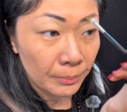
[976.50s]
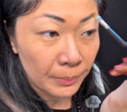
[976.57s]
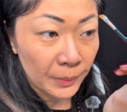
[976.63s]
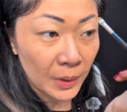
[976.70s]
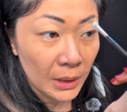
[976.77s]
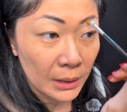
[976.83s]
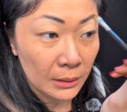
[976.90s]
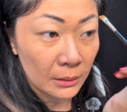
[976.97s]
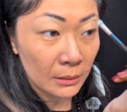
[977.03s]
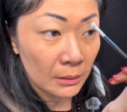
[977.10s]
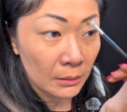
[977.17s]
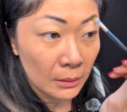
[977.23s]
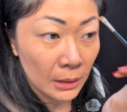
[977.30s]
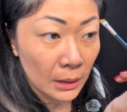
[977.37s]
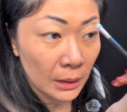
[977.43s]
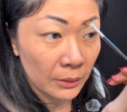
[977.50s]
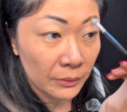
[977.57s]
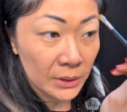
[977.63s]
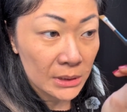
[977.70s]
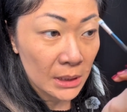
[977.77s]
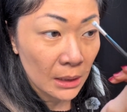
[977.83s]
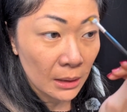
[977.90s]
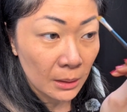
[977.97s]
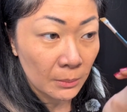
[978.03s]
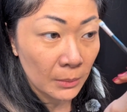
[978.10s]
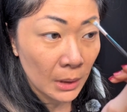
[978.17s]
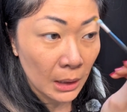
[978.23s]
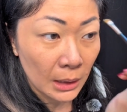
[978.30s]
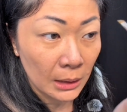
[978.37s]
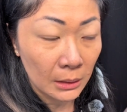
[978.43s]
But every time
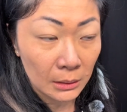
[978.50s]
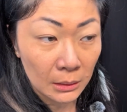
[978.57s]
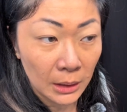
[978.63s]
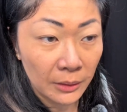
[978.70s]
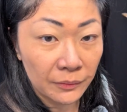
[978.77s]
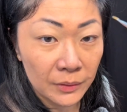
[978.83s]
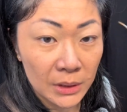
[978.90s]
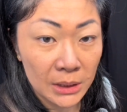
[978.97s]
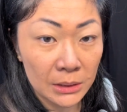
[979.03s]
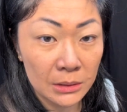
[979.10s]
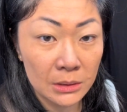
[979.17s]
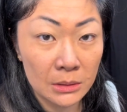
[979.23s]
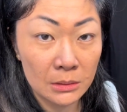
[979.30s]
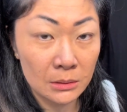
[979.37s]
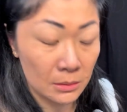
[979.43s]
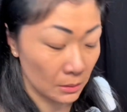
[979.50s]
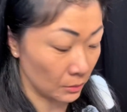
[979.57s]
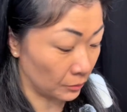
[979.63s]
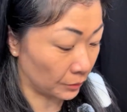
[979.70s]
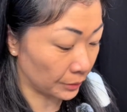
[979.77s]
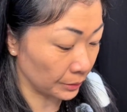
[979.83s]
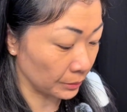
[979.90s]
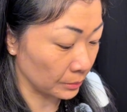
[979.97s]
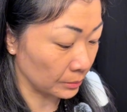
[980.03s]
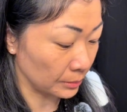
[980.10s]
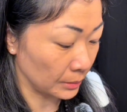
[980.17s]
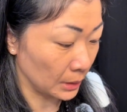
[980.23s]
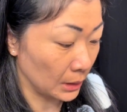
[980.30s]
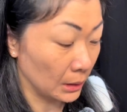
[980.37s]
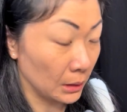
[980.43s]
I left his room
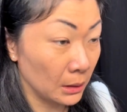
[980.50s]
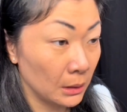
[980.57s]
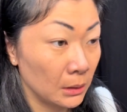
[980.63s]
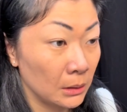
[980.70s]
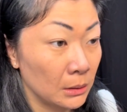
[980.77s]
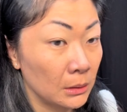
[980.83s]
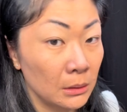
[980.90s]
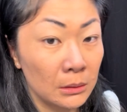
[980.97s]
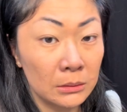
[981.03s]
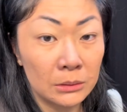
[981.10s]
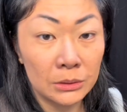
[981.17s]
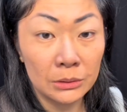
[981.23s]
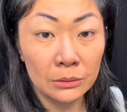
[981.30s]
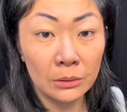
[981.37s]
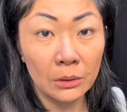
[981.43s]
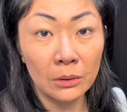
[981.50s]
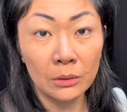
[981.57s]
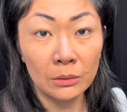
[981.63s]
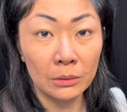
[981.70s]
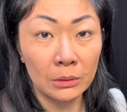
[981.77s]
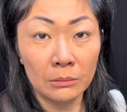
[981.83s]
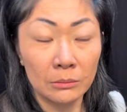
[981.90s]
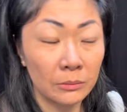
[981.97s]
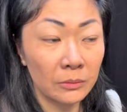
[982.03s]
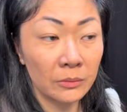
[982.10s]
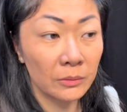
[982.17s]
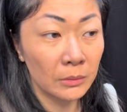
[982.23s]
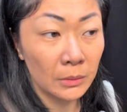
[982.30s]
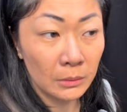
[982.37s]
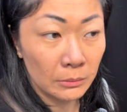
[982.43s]
to go and
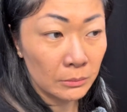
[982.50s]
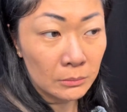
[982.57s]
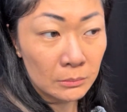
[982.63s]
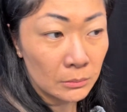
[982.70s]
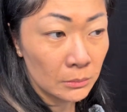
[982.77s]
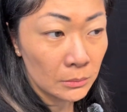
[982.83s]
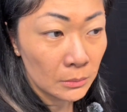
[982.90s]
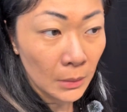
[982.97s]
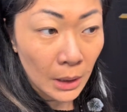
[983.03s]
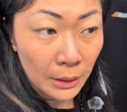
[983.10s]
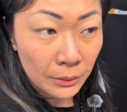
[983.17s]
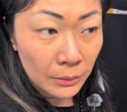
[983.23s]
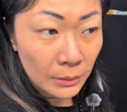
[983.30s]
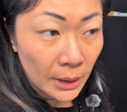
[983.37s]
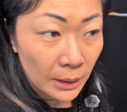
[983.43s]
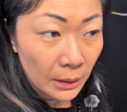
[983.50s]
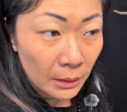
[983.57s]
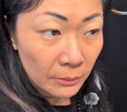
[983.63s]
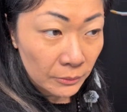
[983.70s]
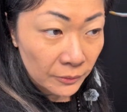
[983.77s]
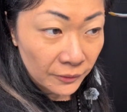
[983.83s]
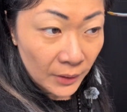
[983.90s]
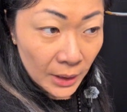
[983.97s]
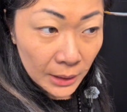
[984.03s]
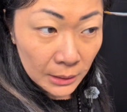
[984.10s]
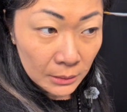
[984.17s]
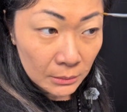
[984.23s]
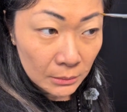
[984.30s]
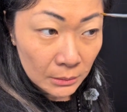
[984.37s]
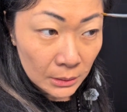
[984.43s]
I like
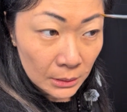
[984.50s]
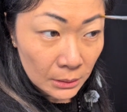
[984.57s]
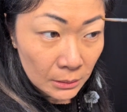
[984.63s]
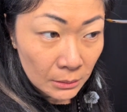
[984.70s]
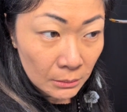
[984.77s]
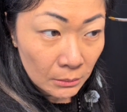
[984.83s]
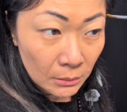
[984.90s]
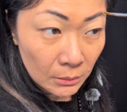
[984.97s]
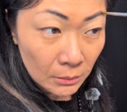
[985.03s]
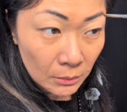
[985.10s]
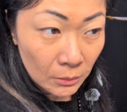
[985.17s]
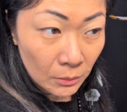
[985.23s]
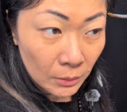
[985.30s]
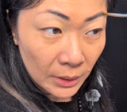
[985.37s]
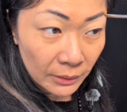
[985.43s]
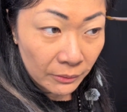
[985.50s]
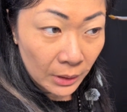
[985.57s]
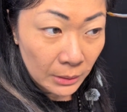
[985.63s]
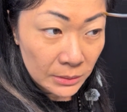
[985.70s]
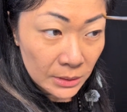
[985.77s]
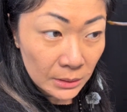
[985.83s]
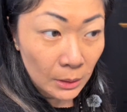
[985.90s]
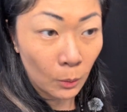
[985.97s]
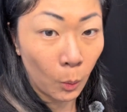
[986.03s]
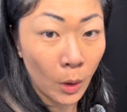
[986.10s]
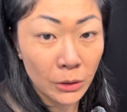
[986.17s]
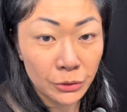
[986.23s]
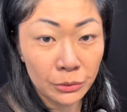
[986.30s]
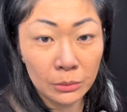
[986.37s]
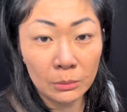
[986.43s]
find whatever, I was like
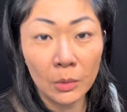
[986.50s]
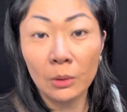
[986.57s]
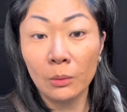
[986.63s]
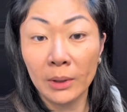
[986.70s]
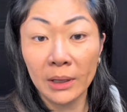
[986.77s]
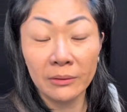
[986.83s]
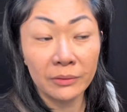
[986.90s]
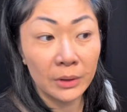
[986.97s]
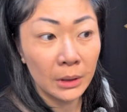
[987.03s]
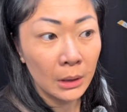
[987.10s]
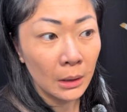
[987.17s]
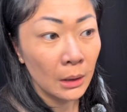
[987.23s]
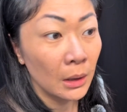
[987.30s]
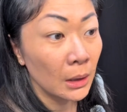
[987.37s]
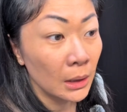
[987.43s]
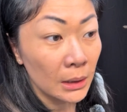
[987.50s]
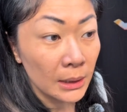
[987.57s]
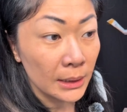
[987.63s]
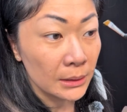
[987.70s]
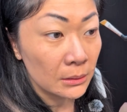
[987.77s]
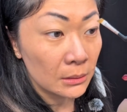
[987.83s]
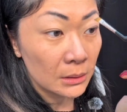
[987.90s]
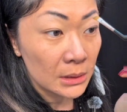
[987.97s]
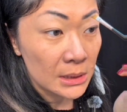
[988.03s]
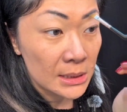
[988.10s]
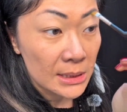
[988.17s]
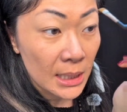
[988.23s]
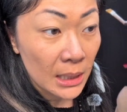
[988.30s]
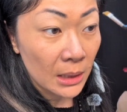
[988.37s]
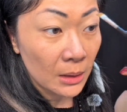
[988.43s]
washroom or whatever, like the
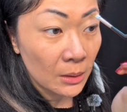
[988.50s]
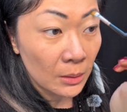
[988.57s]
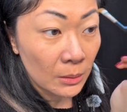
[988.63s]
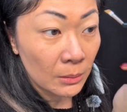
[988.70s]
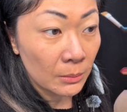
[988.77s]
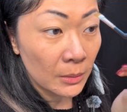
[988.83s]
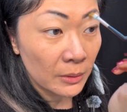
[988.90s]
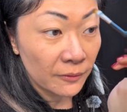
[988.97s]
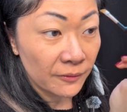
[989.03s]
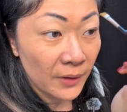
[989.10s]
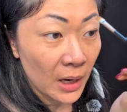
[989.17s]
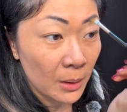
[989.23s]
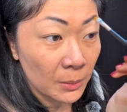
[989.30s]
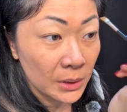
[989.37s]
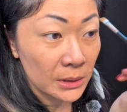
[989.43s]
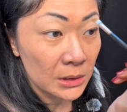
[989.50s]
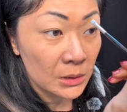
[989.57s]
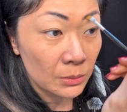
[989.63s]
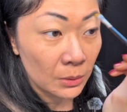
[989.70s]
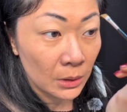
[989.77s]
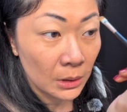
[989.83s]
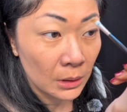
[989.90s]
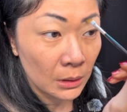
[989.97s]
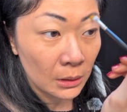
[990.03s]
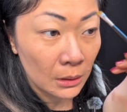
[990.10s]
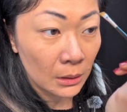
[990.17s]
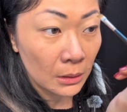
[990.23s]
same families were